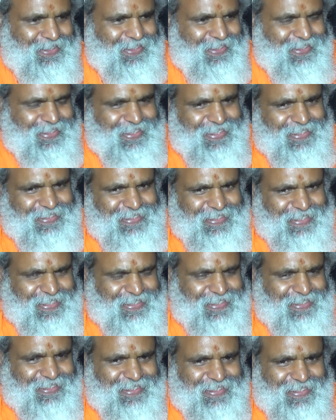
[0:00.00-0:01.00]
is
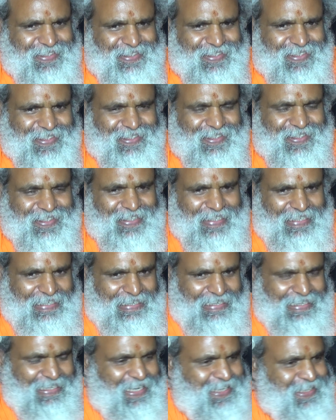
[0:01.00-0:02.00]
it
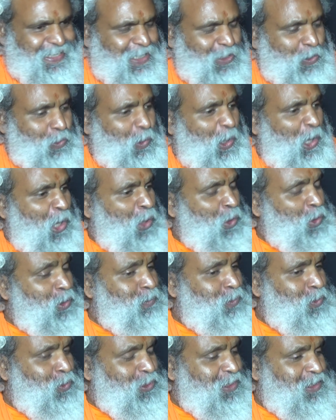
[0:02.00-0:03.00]
related to
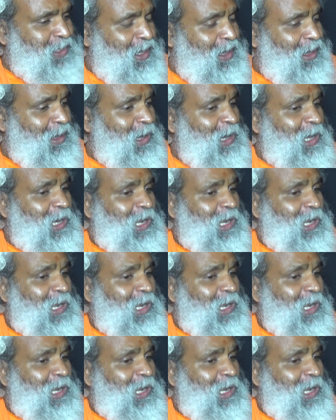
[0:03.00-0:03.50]
anubhuta or